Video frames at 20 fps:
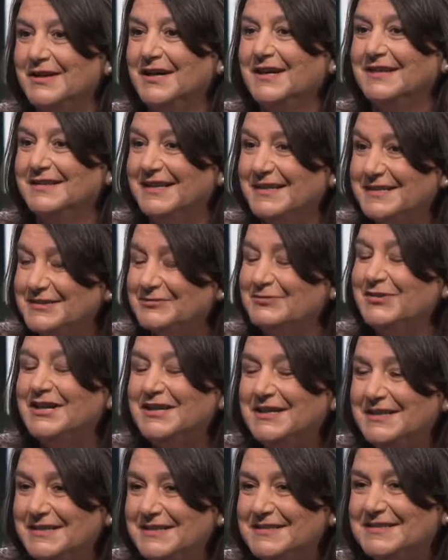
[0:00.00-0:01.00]
that's very
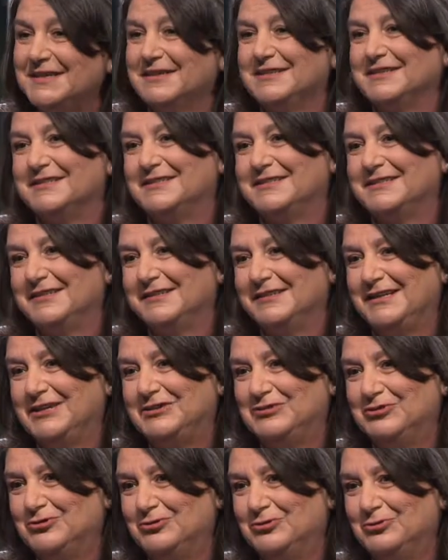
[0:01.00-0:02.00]
interesting that
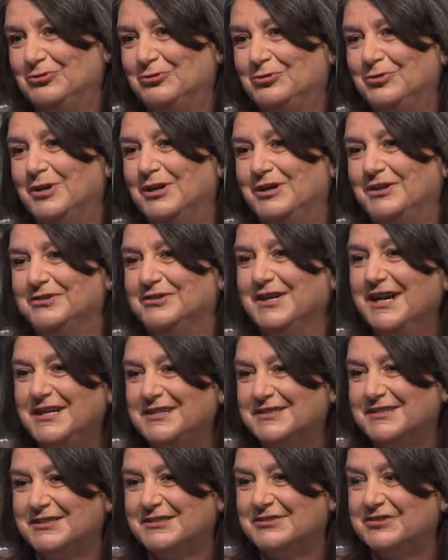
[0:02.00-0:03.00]
you uh,
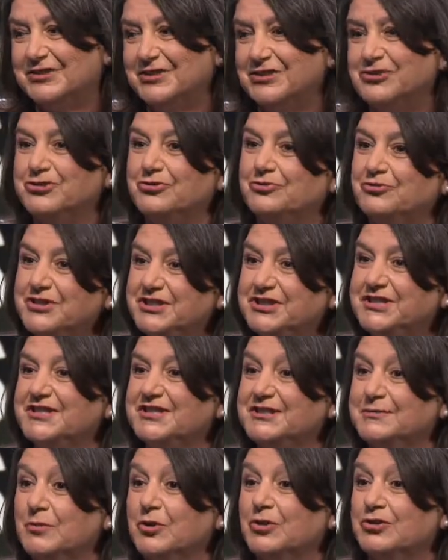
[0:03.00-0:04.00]
raised this issue, which is
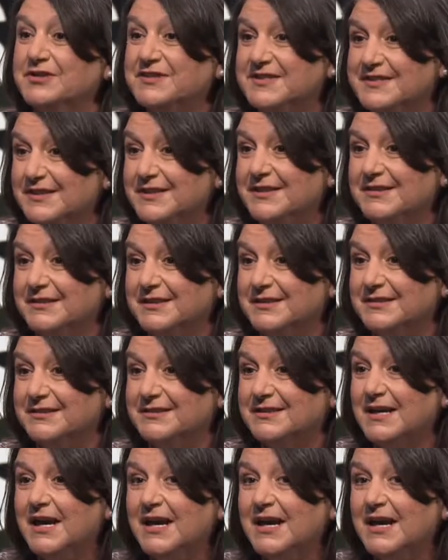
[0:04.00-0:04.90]
more serious.